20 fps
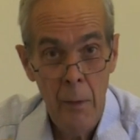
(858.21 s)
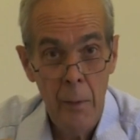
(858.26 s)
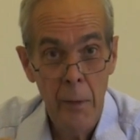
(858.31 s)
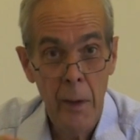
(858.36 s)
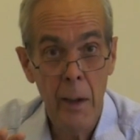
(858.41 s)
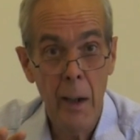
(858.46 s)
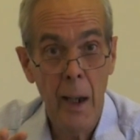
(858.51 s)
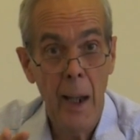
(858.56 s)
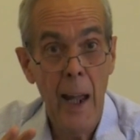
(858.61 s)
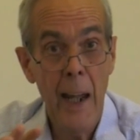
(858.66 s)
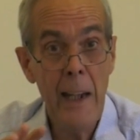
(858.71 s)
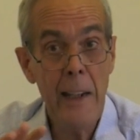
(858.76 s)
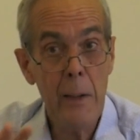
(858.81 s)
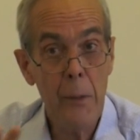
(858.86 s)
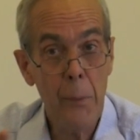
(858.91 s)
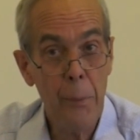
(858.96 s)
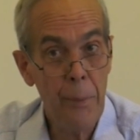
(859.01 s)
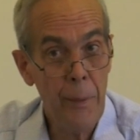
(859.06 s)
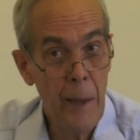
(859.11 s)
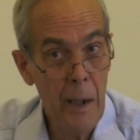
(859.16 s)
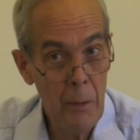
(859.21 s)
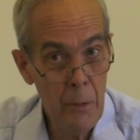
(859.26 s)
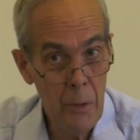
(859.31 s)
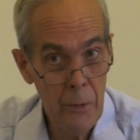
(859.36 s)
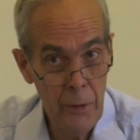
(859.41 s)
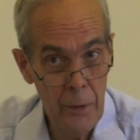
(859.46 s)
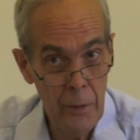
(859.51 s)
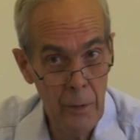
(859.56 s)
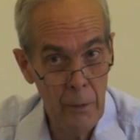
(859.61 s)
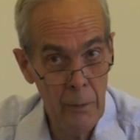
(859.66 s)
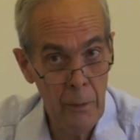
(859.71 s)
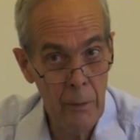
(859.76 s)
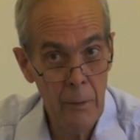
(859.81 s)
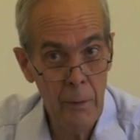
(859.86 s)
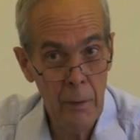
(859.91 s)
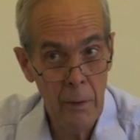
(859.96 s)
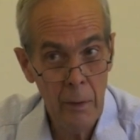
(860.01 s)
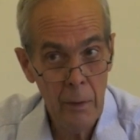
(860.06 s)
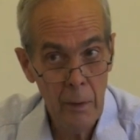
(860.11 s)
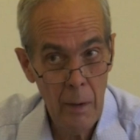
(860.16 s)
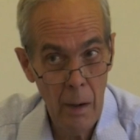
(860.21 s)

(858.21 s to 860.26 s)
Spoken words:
the 8,000